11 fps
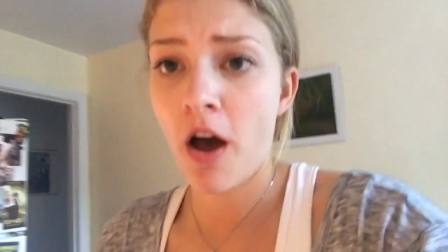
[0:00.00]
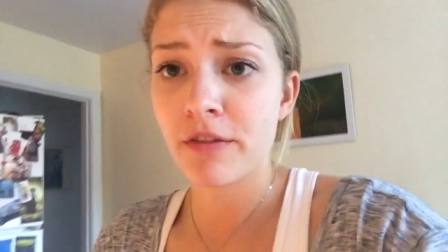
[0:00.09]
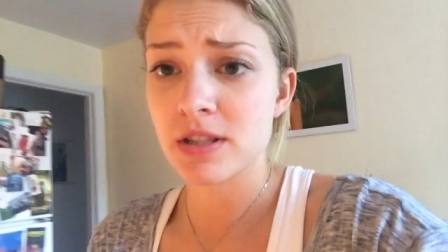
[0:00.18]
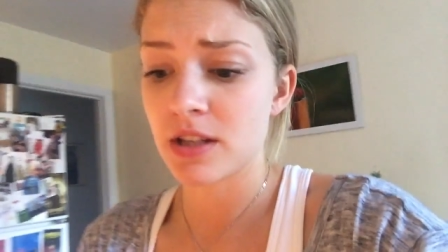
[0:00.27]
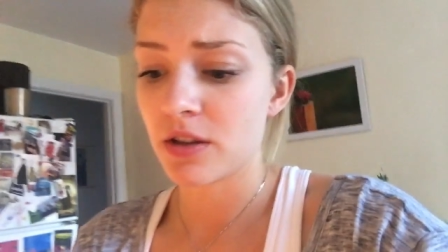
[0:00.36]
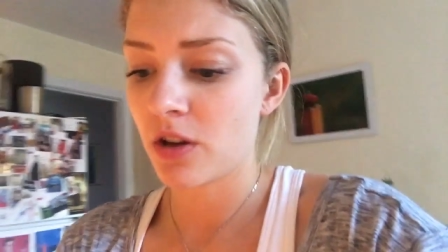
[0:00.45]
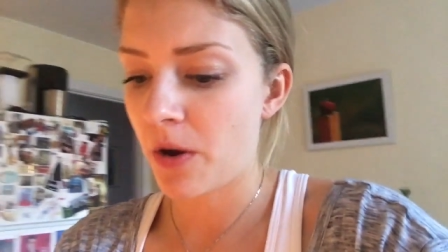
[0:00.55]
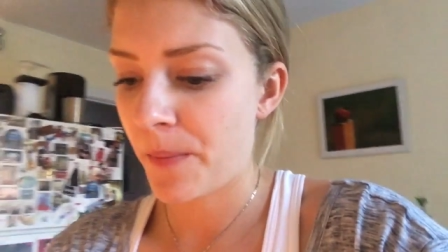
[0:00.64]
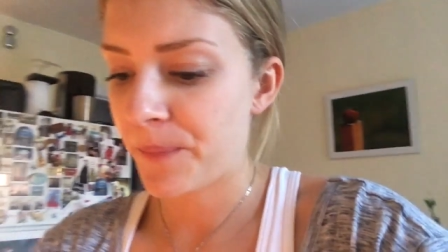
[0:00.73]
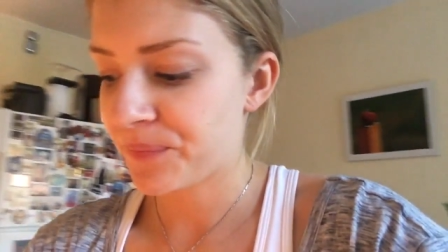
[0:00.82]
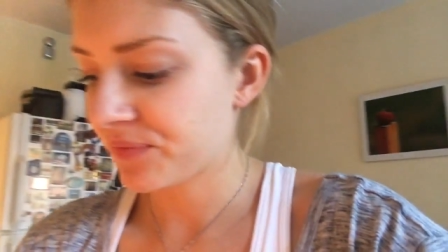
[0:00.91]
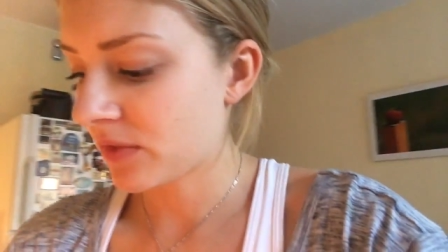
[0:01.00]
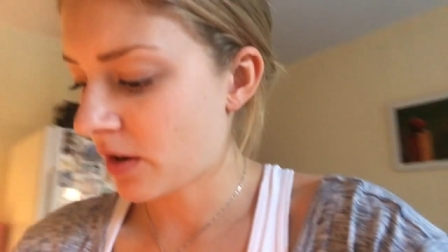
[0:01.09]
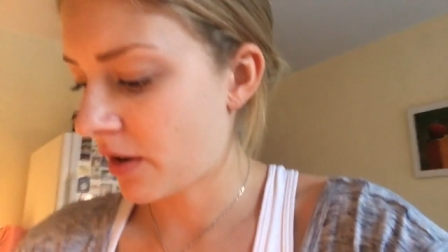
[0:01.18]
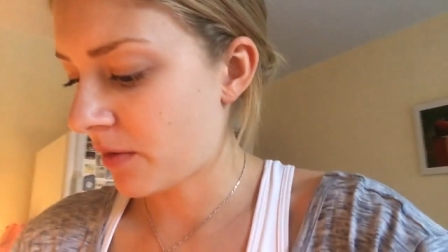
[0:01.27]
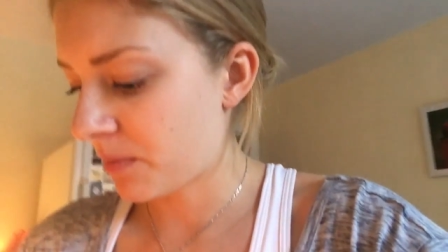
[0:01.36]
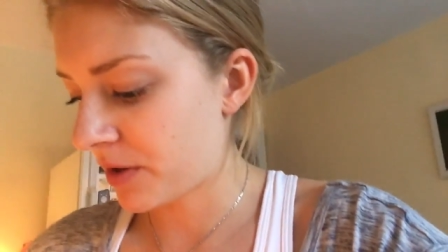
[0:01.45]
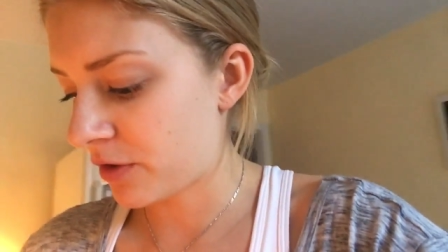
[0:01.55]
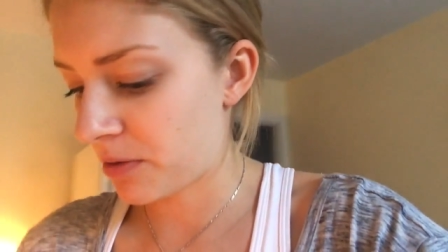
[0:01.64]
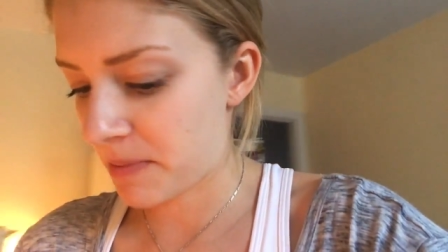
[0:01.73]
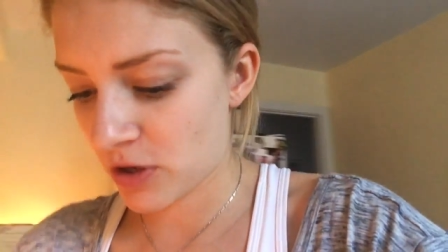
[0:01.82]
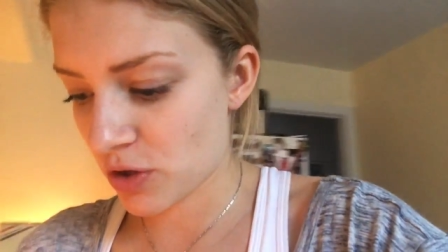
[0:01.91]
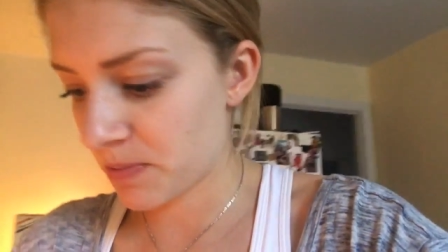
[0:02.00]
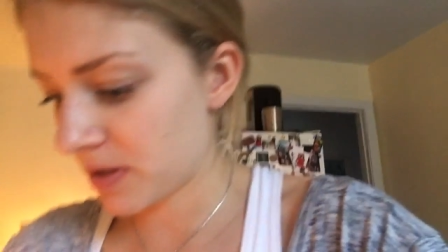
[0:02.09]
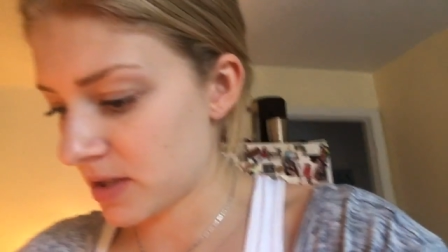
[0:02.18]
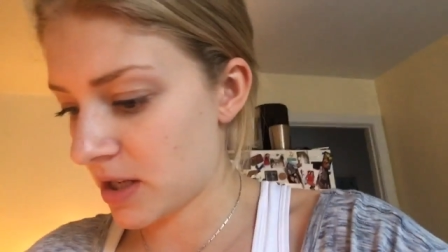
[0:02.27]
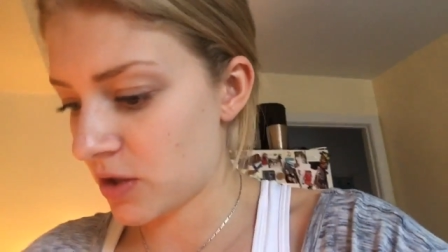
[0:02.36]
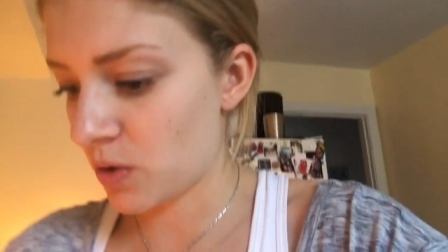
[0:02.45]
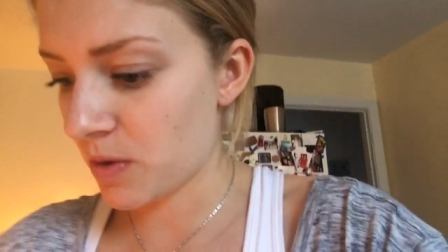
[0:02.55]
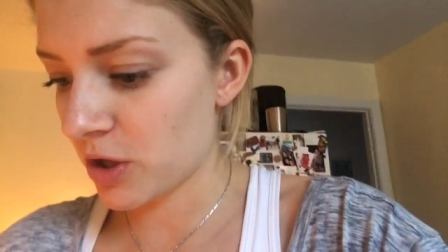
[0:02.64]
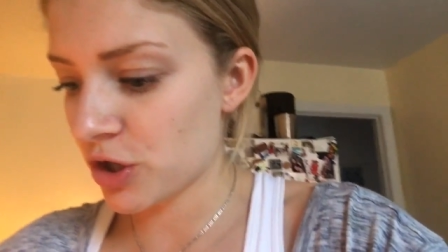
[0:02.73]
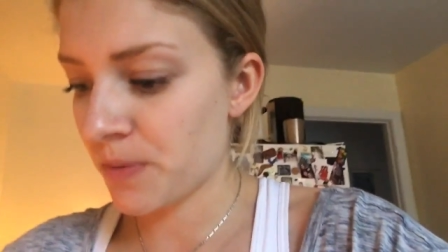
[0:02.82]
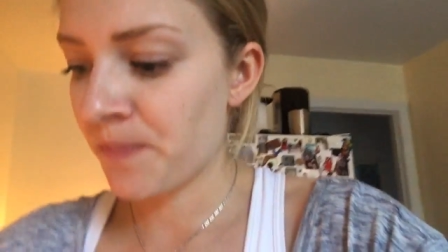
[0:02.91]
Obviously you go with your measurements as you wish.